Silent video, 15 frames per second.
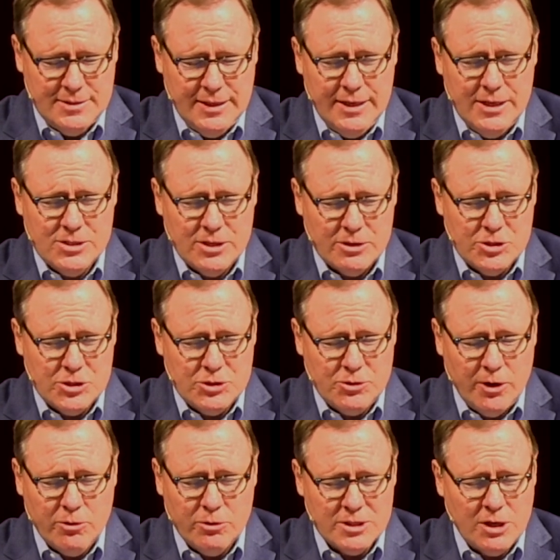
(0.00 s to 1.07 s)
it is our
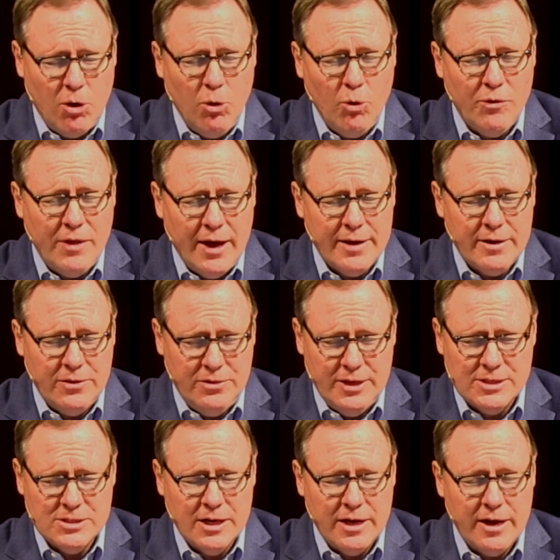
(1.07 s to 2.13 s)
struggle to hold on to
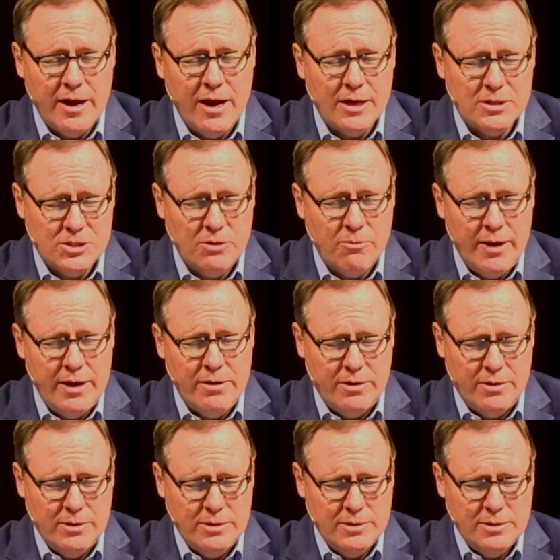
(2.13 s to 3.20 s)
things and to not surrender.